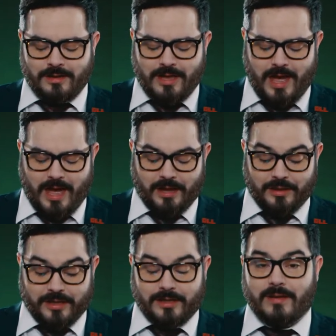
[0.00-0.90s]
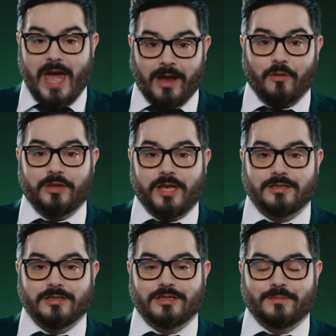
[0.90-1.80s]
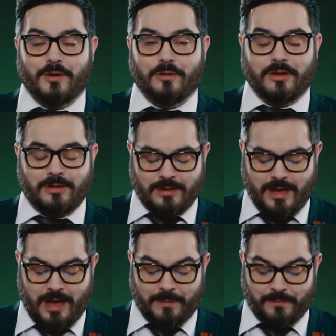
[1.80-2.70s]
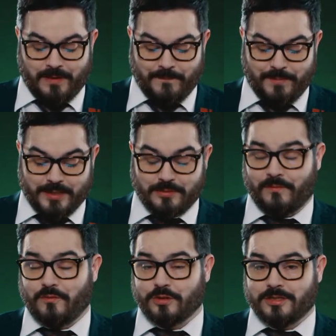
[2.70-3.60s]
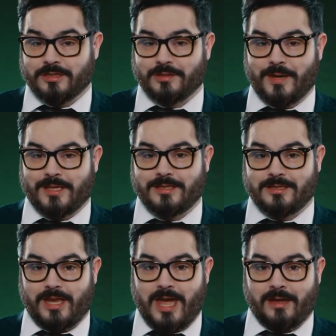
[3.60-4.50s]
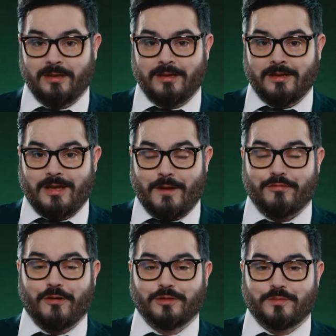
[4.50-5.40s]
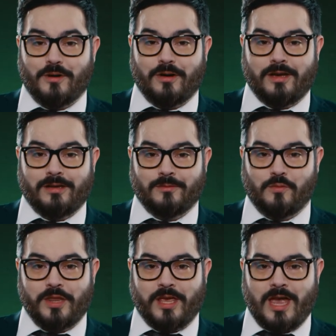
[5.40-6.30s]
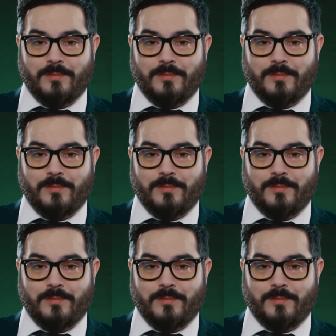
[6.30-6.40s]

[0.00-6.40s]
the angle on the edge of the smoke, and Pixel unfortunately just manages to get a prone spot and win the game